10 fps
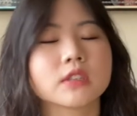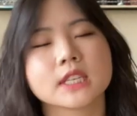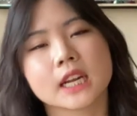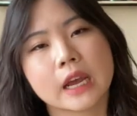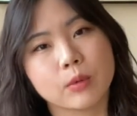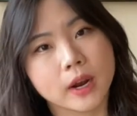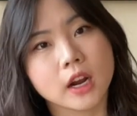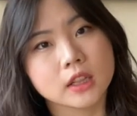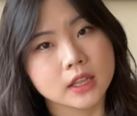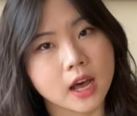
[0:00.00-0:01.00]
that I wear a
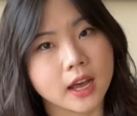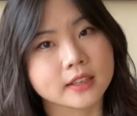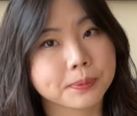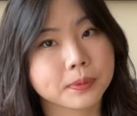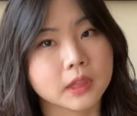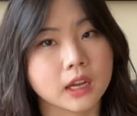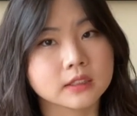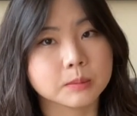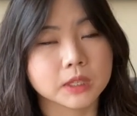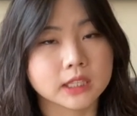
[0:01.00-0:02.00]
lot, not
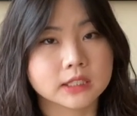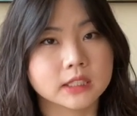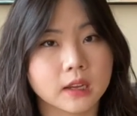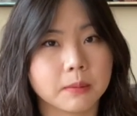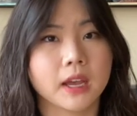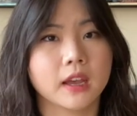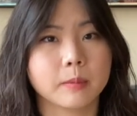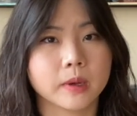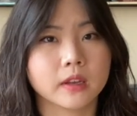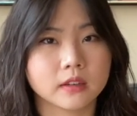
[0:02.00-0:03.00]
to be like TMI,
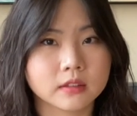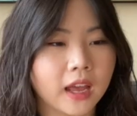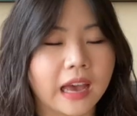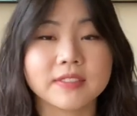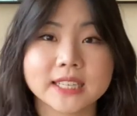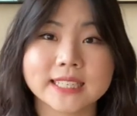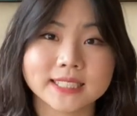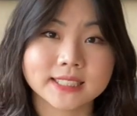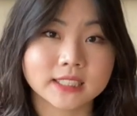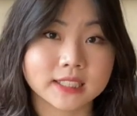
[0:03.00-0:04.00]
but have a
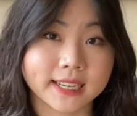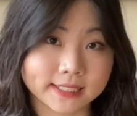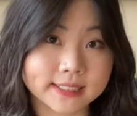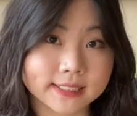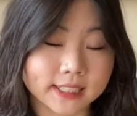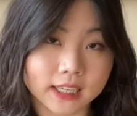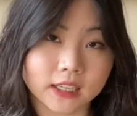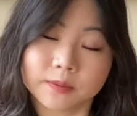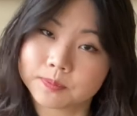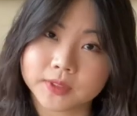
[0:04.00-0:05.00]
tendency to get stinky.